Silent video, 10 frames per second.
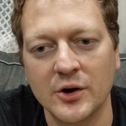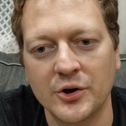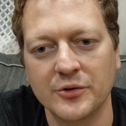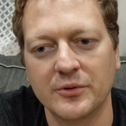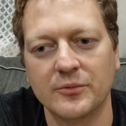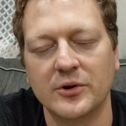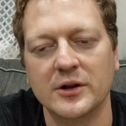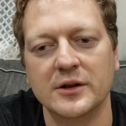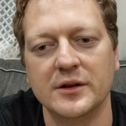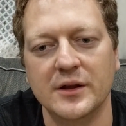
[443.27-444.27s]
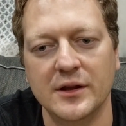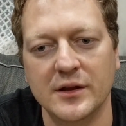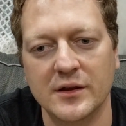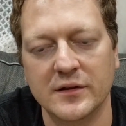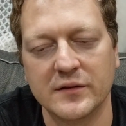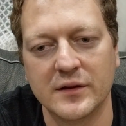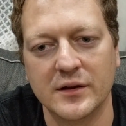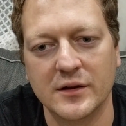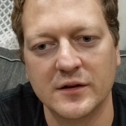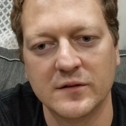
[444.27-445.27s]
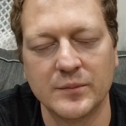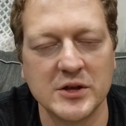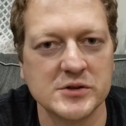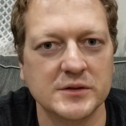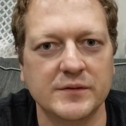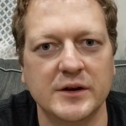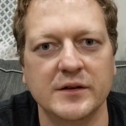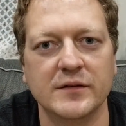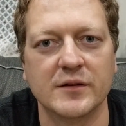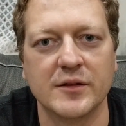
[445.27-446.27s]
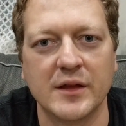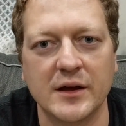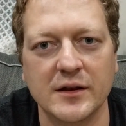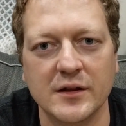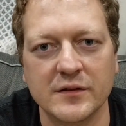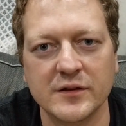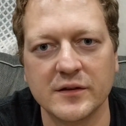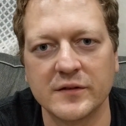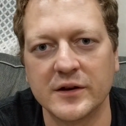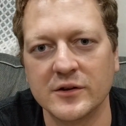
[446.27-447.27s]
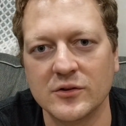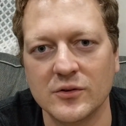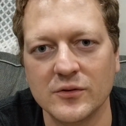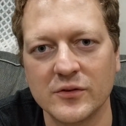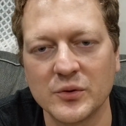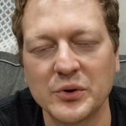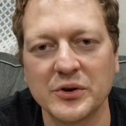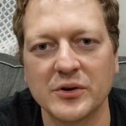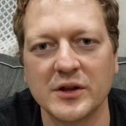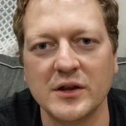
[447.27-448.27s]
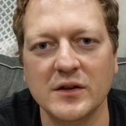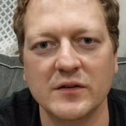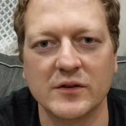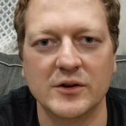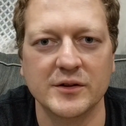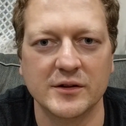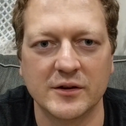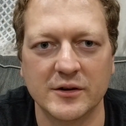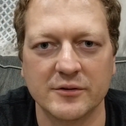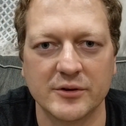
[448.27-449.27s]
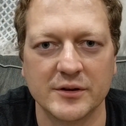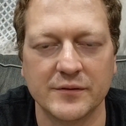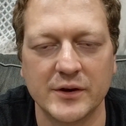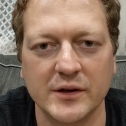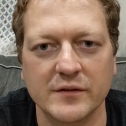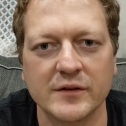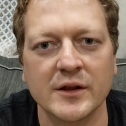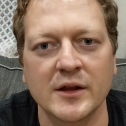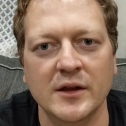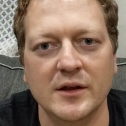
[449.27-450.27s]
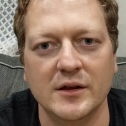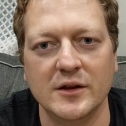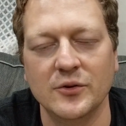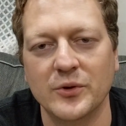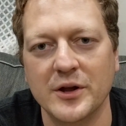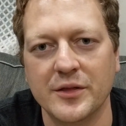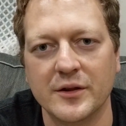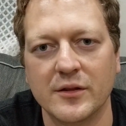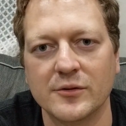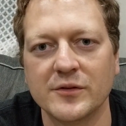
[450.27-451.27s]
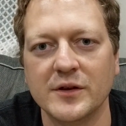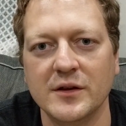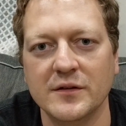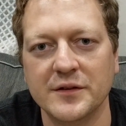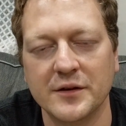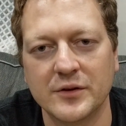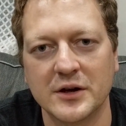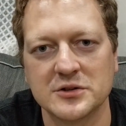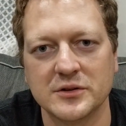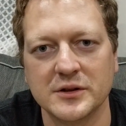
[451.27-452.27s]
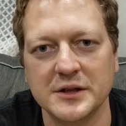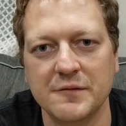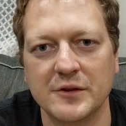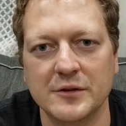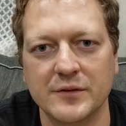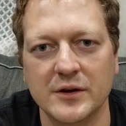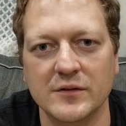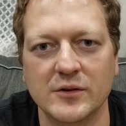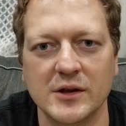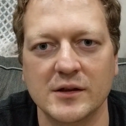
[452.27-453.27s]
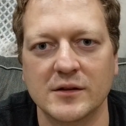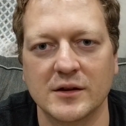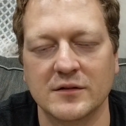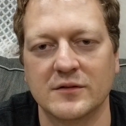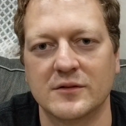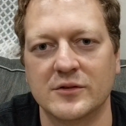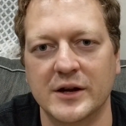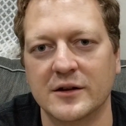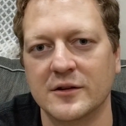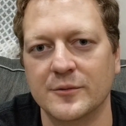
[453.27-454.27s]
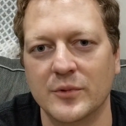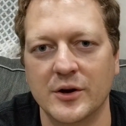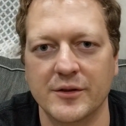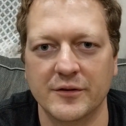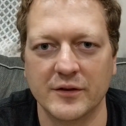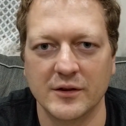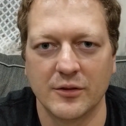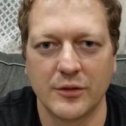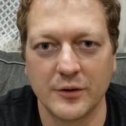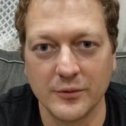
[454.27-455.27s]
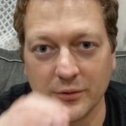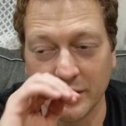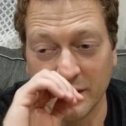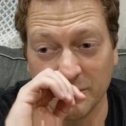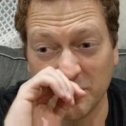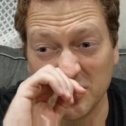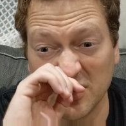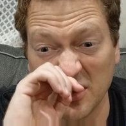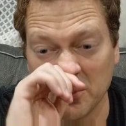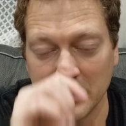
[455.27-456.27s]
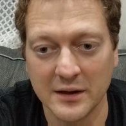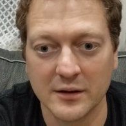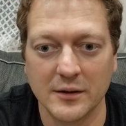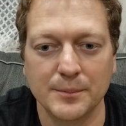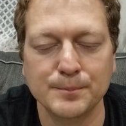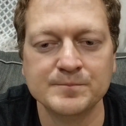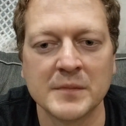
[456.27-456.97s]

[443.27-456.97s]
A hardware wallet is a special device that is designed to store your keys on that hardware device in a way that those keys never actually leave the device. You can't extract them other than through a one-time backup.